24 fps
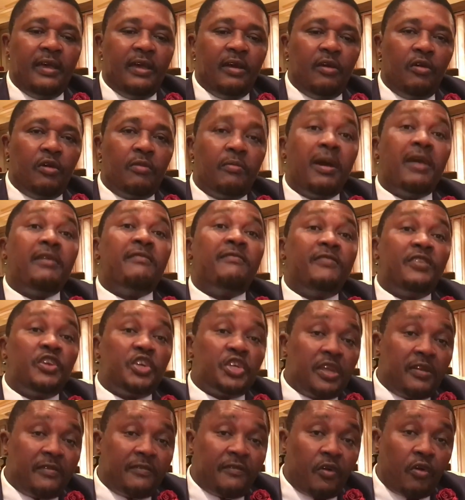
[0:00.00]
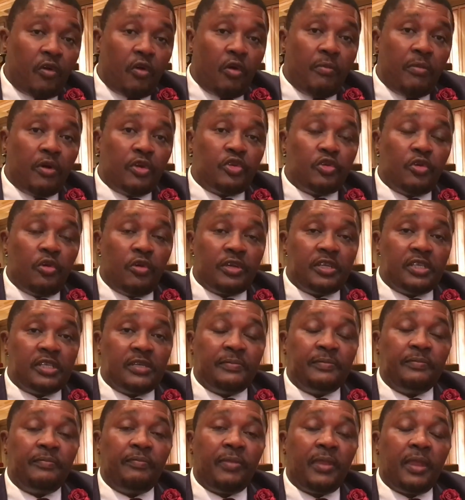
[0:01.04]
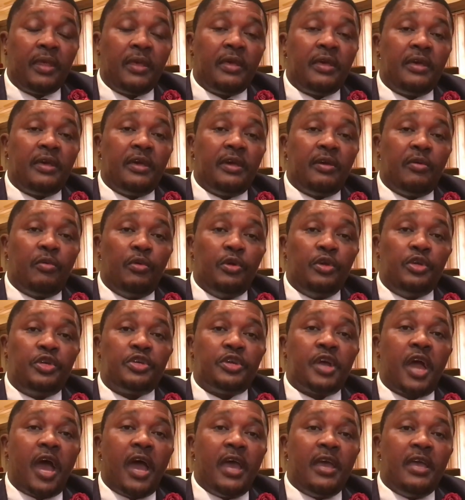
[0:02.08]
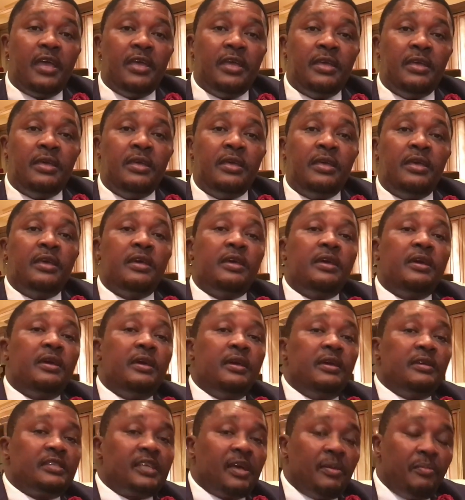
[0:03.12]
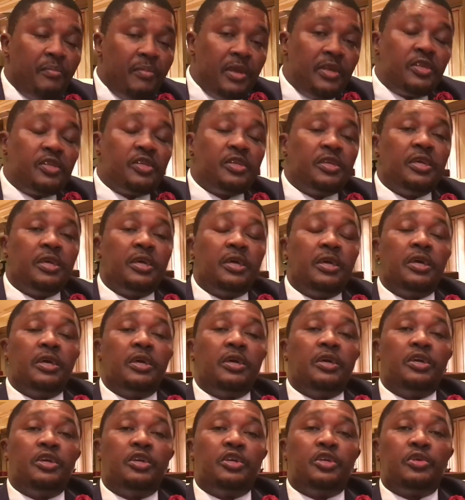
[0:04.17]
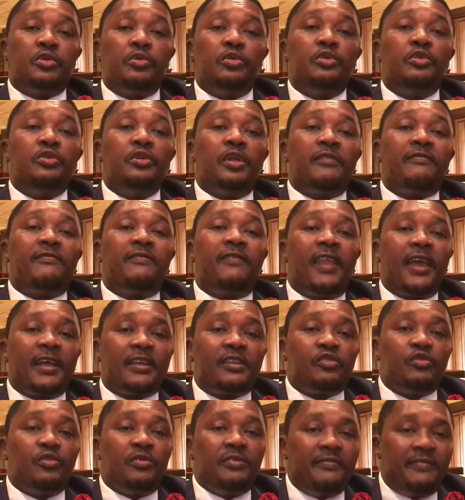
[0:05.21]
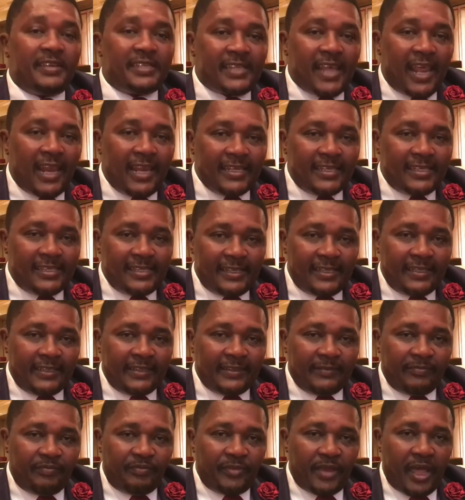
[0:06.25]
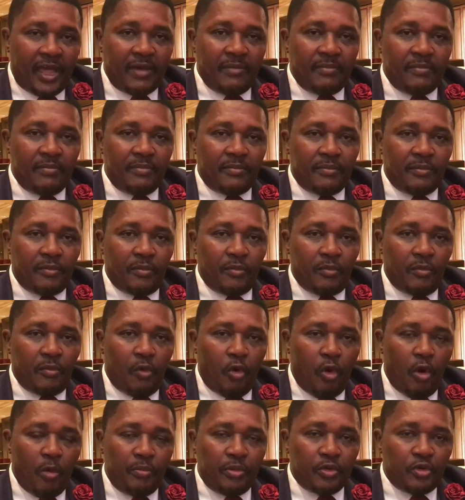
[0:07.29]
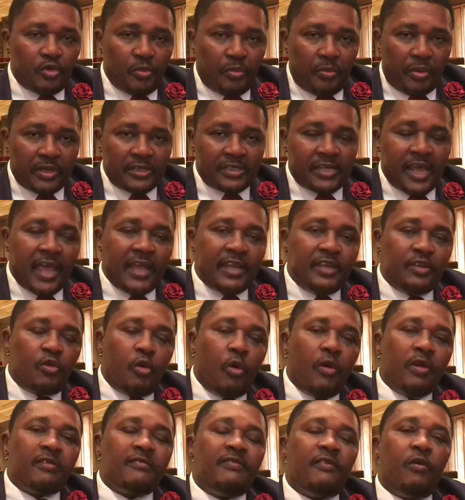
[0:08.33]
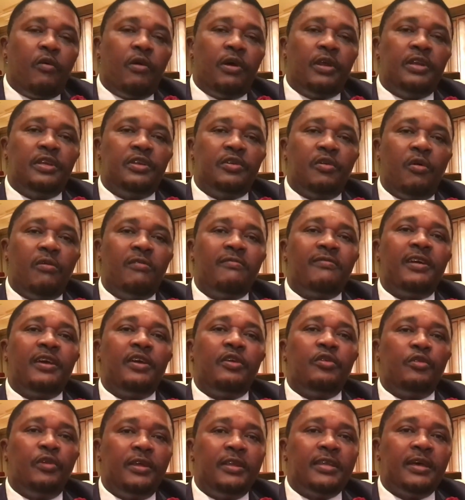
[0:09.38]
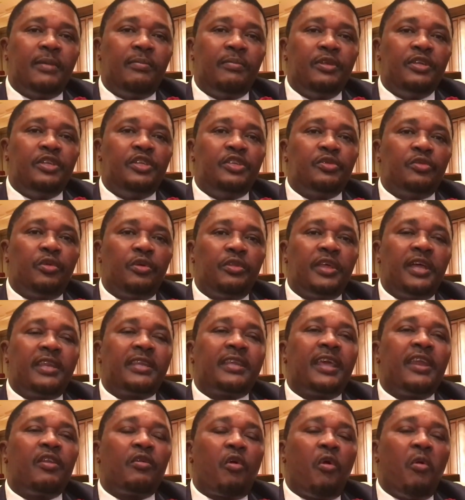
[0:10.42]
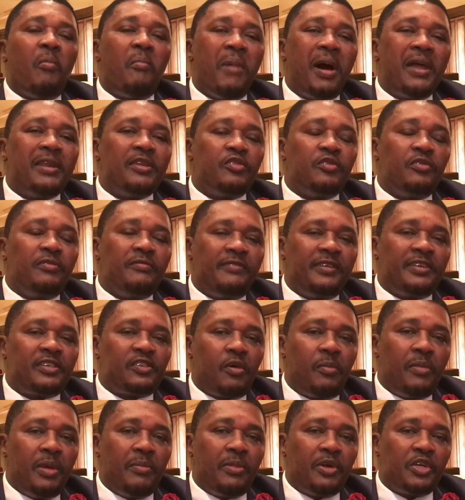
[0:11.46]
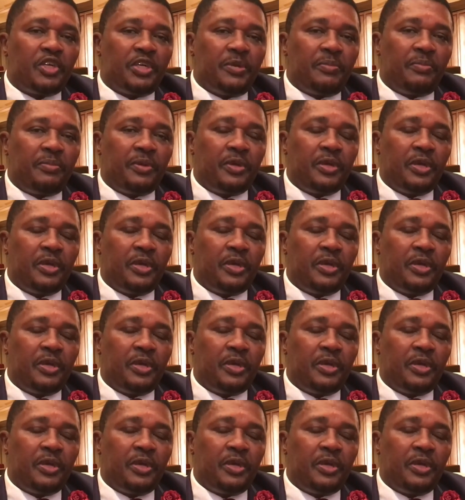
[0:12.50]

on my vision for global tourism, which I submit should reflect universality. I'm hoping to preside going forward over a UNWTO that can command universal membership